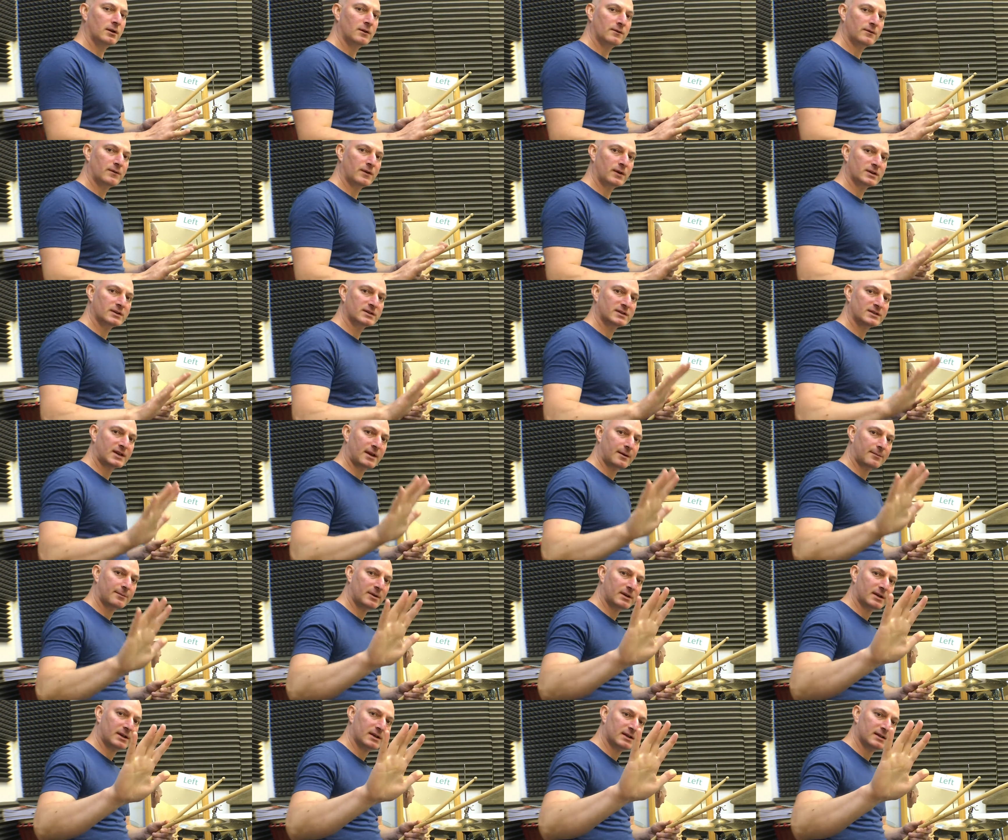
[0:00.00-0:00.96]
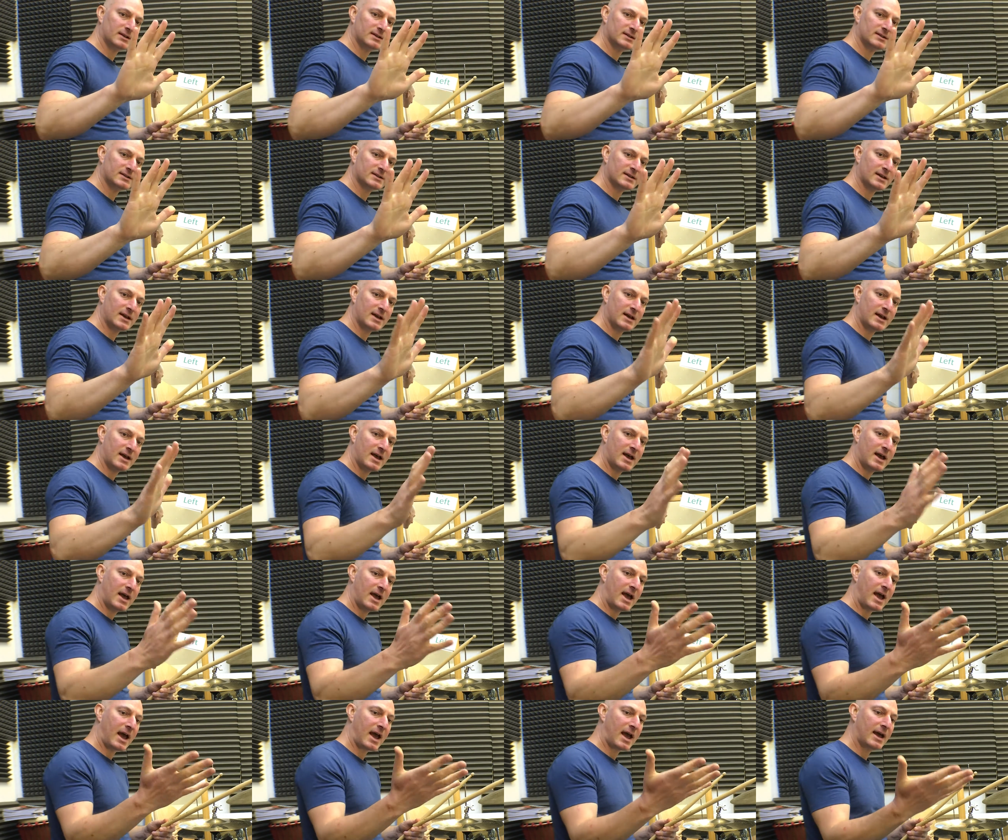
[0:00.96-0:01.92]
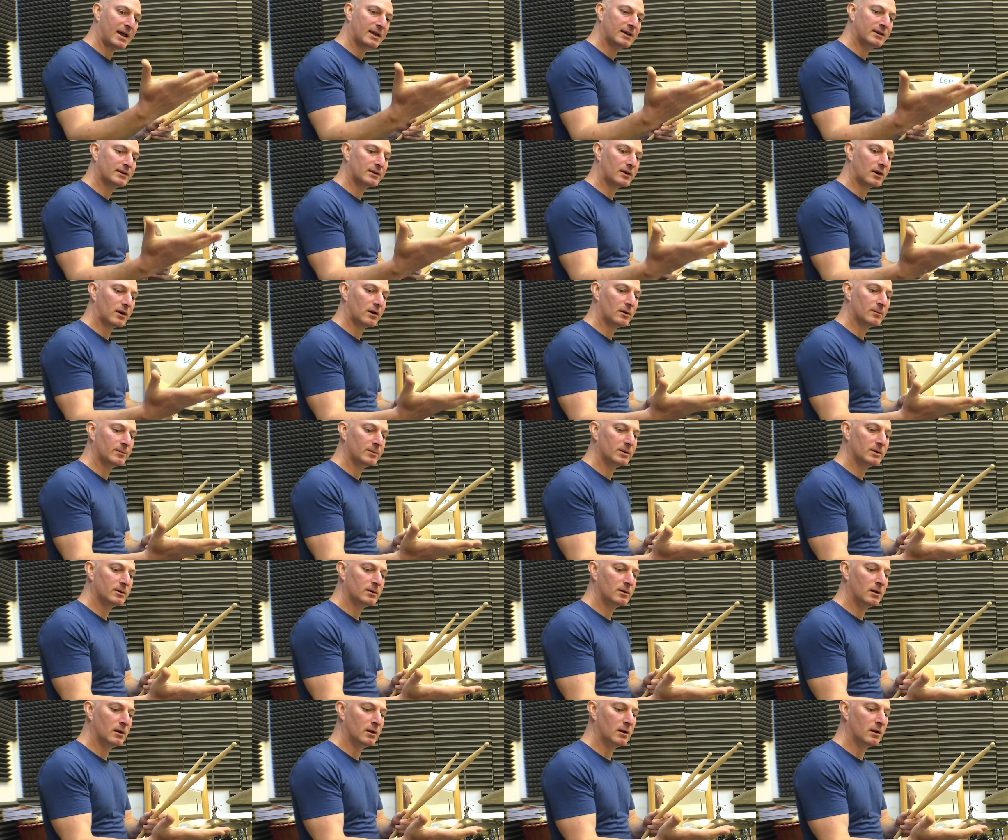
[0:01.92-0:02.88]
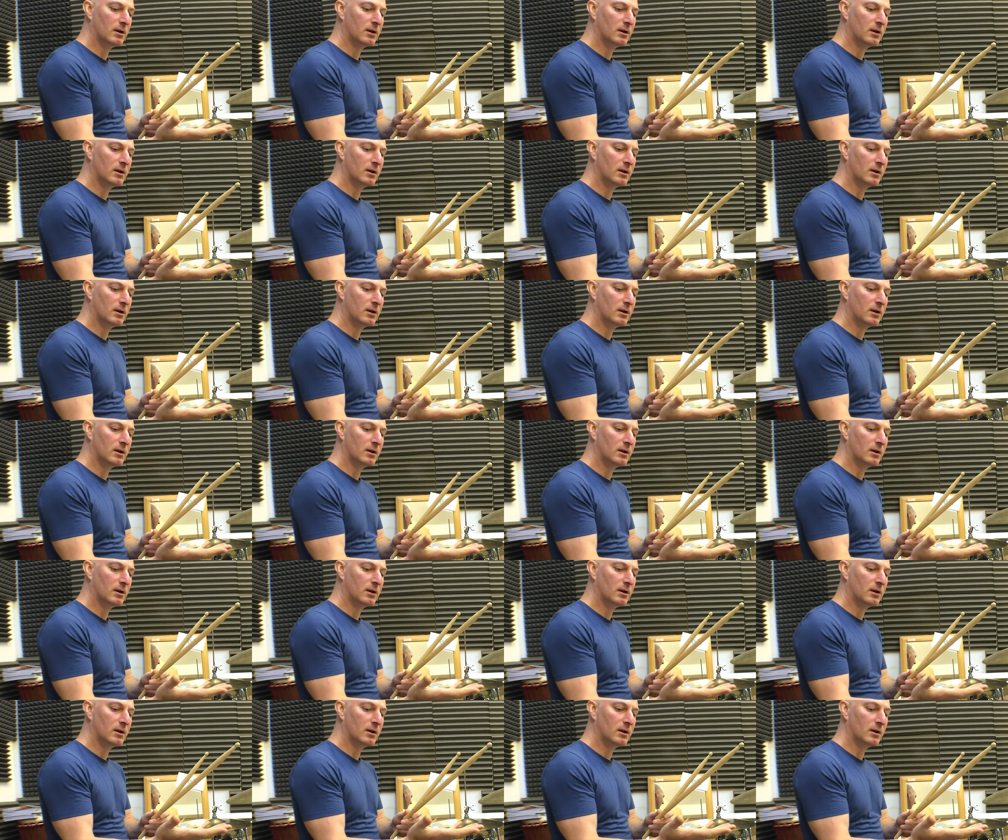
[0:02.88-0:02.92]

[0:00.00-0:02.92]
first step is hand open,